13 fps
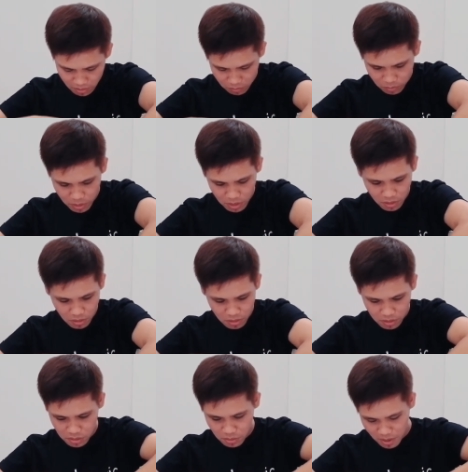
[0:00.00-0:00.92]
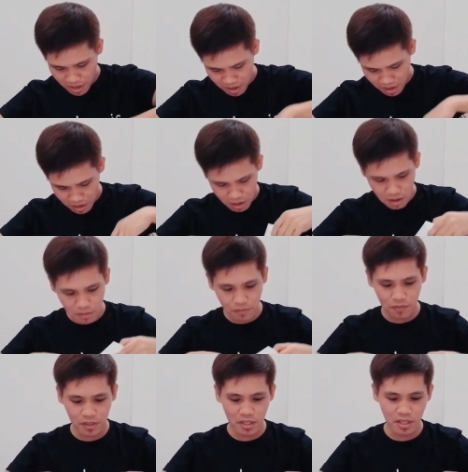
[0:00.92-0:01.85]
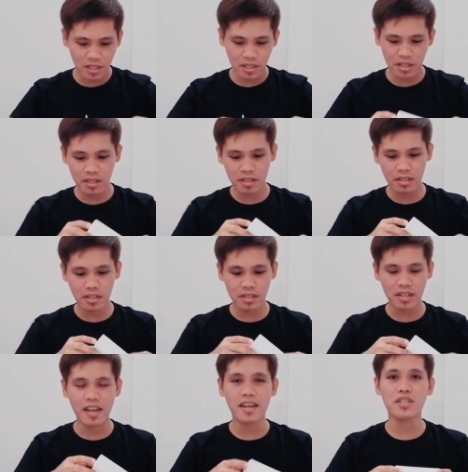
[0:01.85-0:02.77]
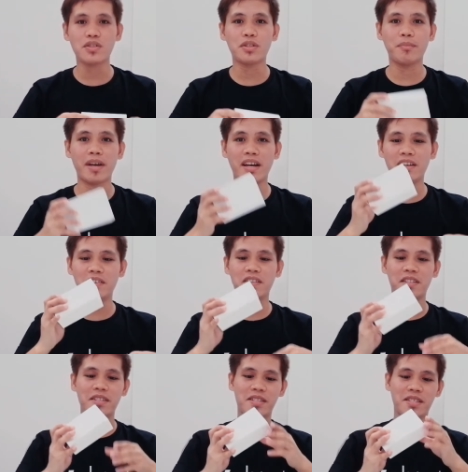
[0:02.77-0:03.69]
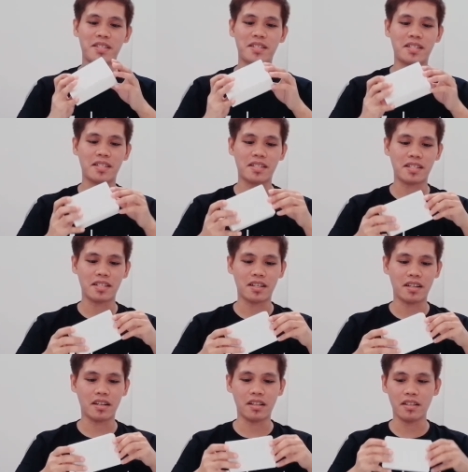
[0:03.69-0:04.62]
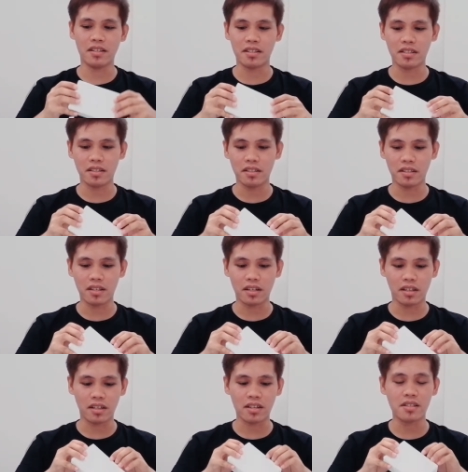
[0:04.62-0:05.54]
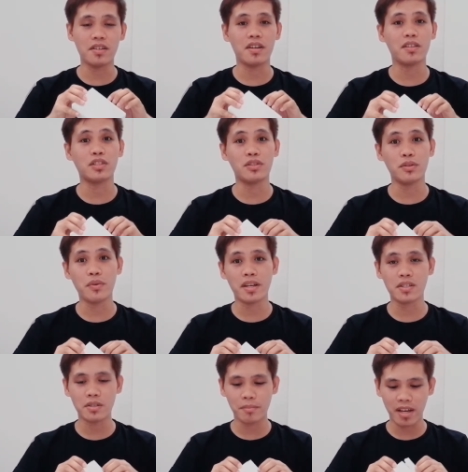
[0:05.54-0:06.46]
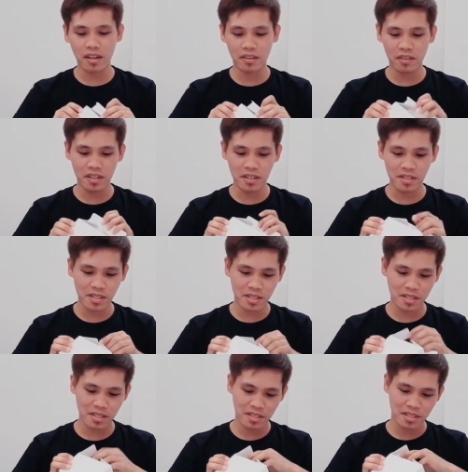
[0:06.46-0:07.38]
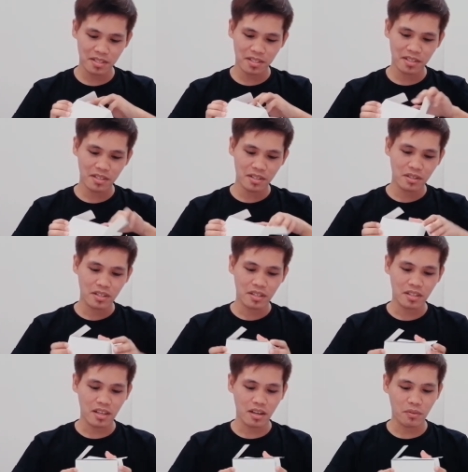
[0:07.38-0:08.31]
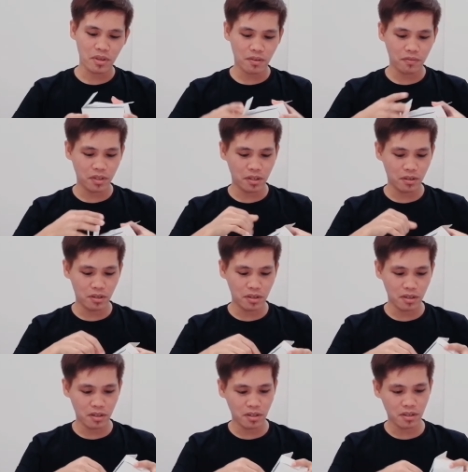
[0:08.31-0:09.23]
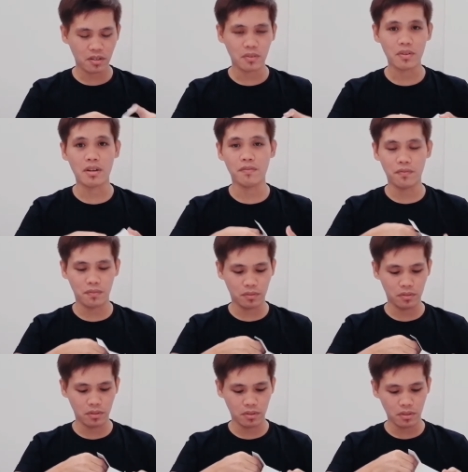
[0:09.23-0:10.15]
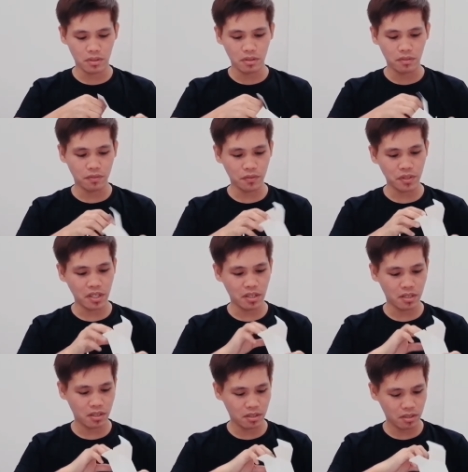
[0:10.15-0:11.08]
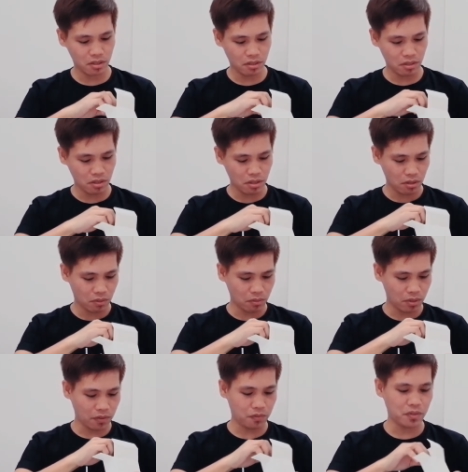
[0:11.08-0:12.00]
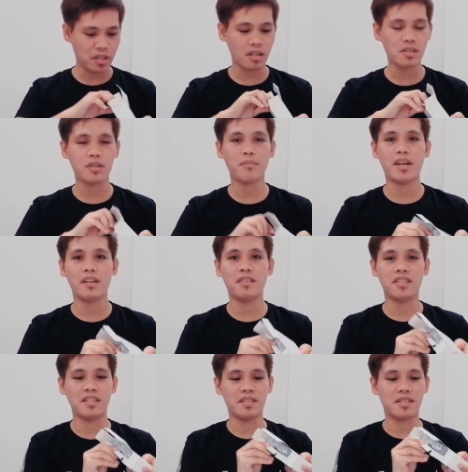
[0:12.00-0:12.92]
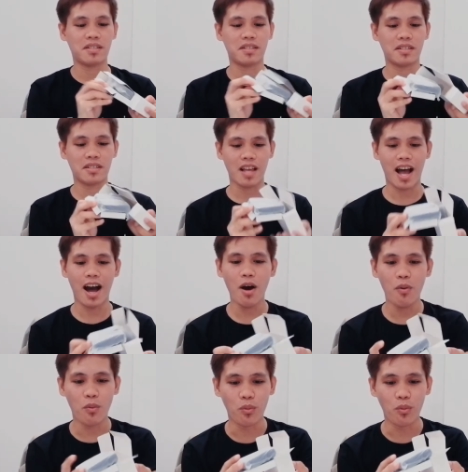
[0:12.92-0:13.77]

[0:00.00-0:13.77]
We also have these extra batteries. Yes, there are 2 extra batteries. Yeah, we have here and 3. We have 3 extra batteries. Ow!